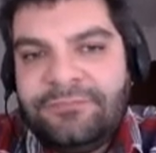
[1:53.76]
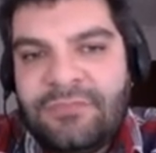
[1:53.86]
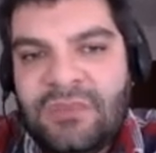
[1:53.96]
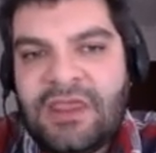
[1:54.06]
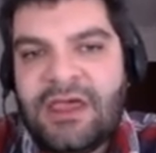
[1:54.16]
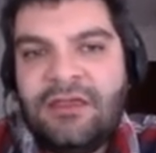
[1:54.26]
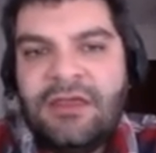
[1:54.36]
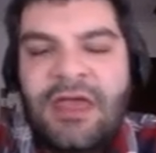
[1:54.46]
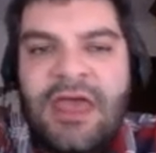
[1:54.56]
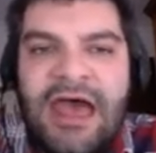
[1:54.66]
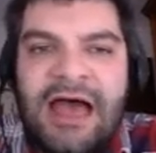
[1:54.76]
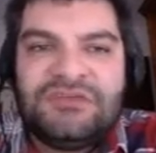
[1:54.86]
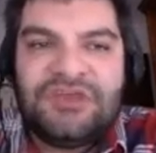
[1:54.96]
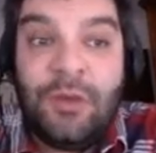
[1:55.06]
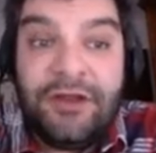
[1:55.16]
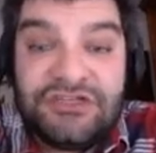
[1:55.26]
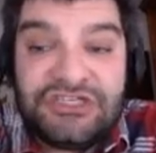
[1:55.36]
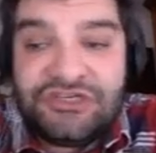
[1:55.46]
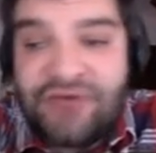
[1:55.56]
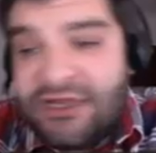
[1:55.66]
Okay, so one of the
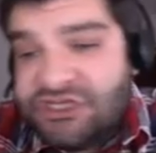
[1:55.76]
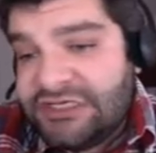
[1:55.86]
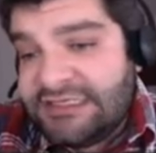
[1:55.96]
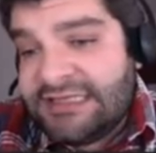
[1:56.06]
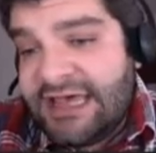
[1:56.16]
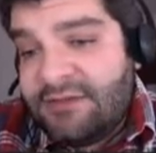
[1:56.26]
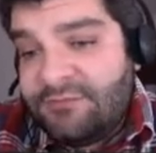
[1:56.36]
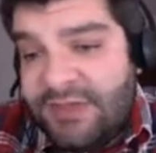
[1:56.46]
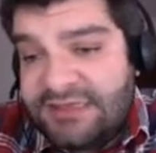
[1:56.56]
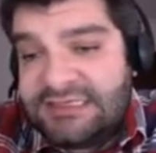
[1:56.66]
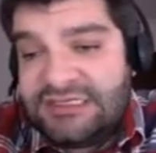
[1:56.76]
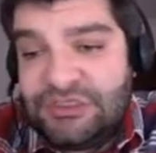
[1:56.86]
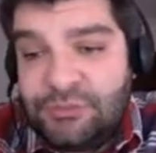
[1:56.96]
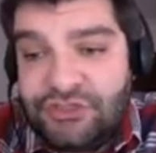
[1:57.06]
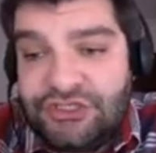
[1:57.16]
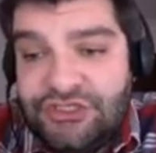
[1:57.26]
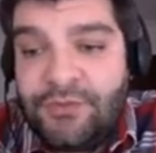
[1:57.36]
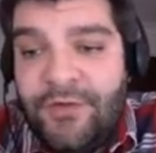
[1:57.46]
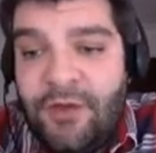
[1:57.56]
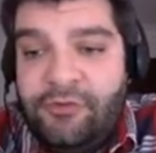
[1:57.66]
strategies that businesses will
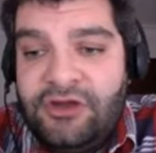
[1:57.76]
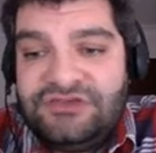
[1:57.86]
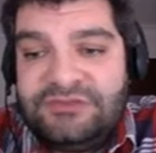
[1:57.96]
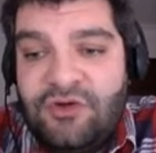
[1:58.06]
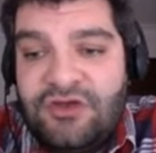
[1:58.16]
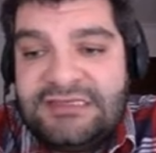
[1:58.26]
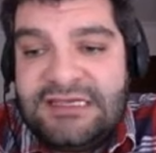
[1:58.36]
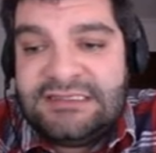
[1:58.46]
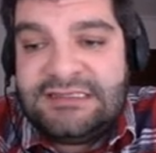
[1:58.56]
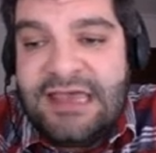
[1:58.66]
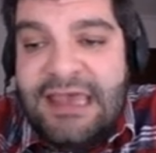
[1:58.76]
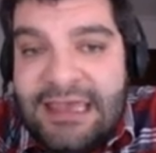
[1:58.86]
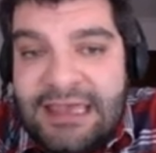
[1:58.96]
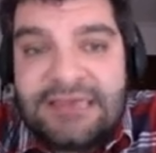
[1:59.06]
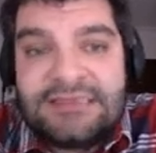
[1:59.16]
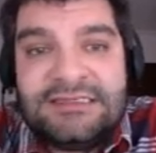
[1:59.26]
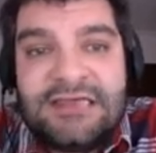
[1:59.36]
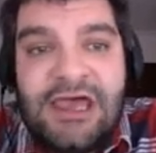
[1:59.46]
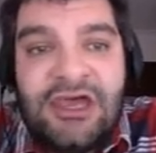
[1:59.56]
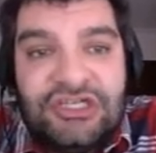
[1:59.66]
do in the operations process is
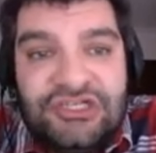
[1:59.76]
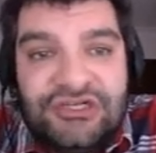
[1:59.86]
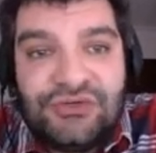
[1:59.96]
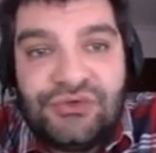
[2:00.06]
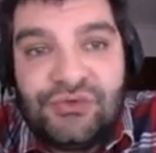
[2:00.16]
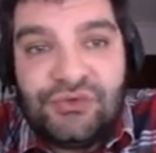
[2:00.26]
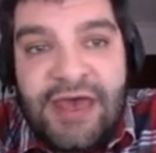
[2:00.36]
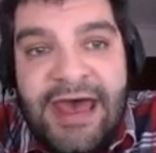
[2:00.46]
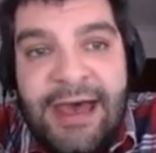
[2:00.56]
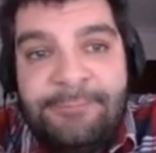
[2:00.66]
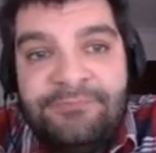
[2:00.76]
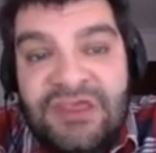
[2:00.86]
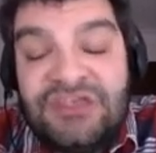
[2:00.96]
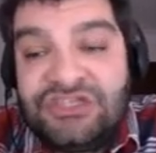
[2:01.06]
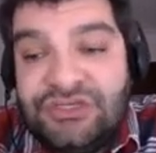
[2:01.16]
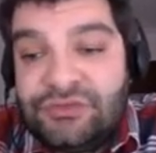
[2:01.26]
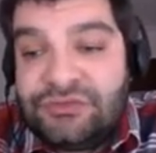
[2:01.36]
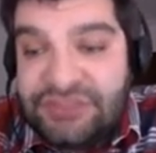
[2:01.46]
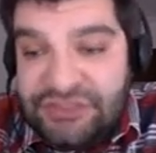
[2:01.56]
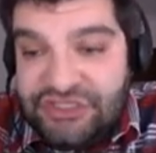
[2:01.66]
to
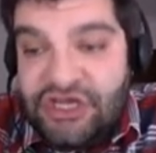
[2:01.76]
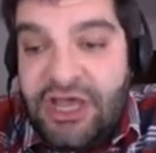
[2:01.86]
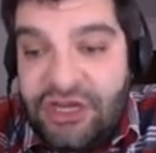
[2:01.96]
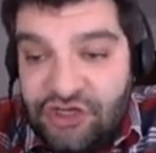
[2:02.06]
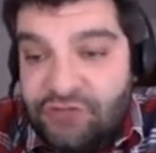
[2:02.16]
design new